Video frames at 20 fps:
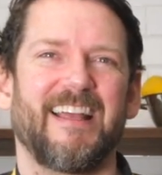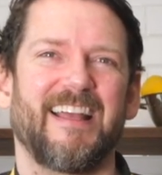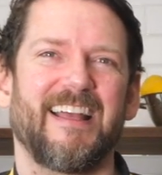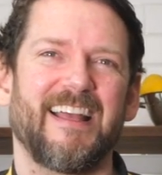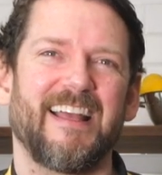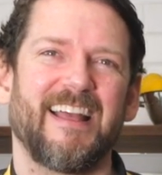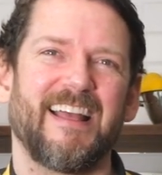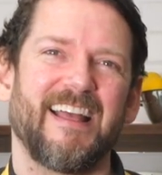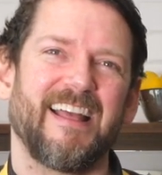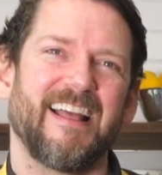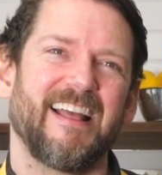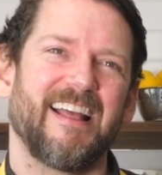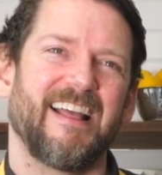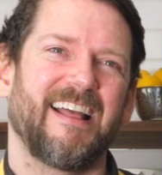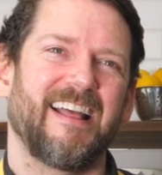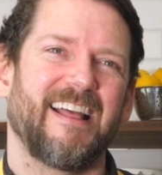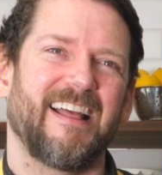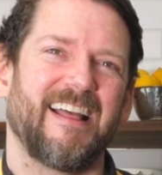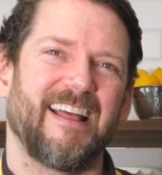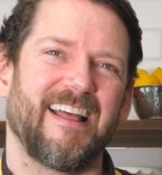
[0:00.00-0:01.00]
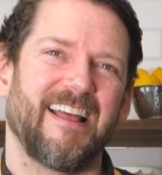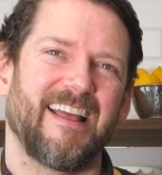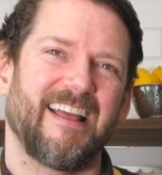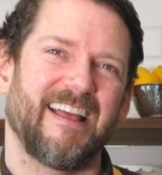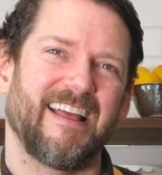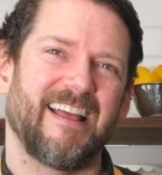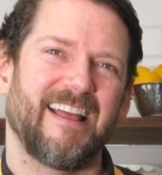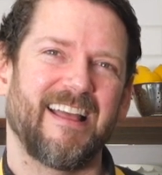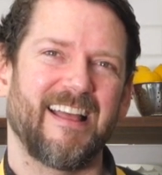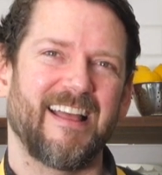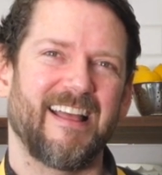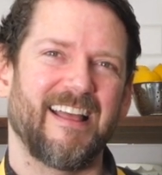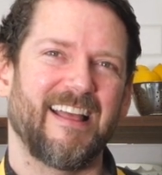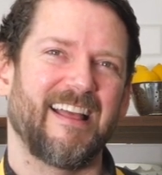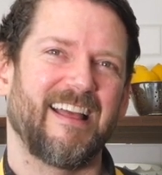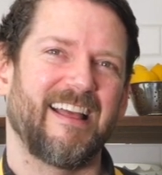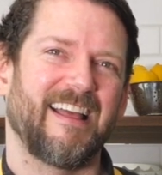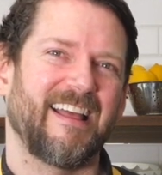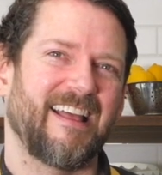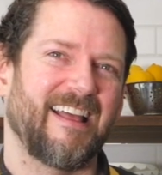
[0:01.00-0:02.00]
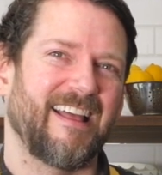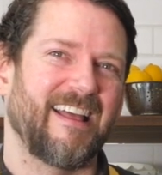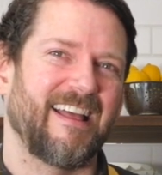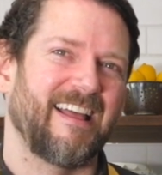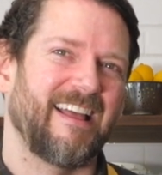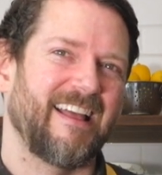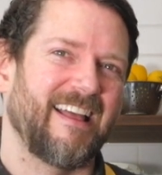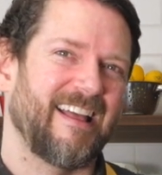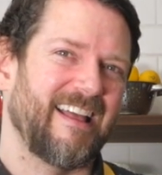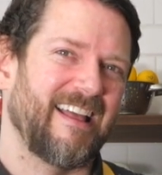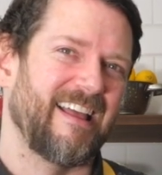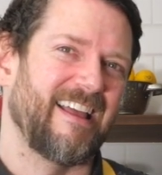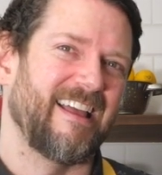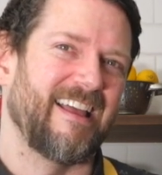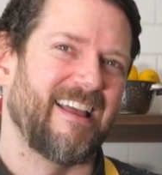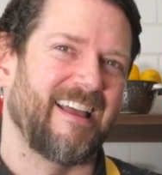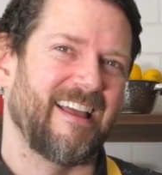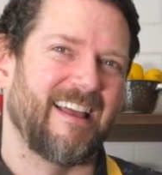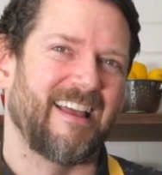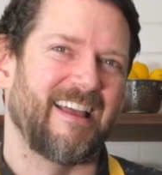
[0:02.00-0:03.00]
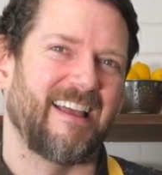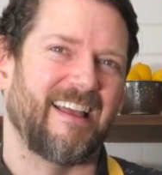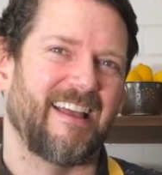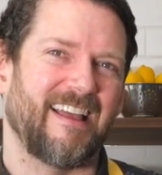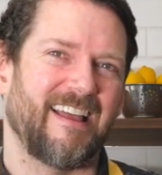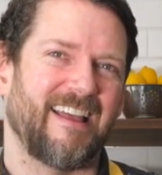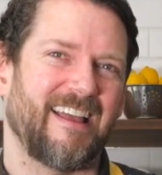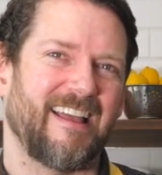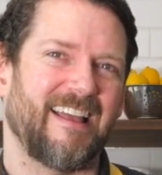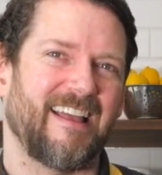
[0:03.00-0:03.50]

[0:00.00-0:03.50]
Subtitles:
This person isn't speaking.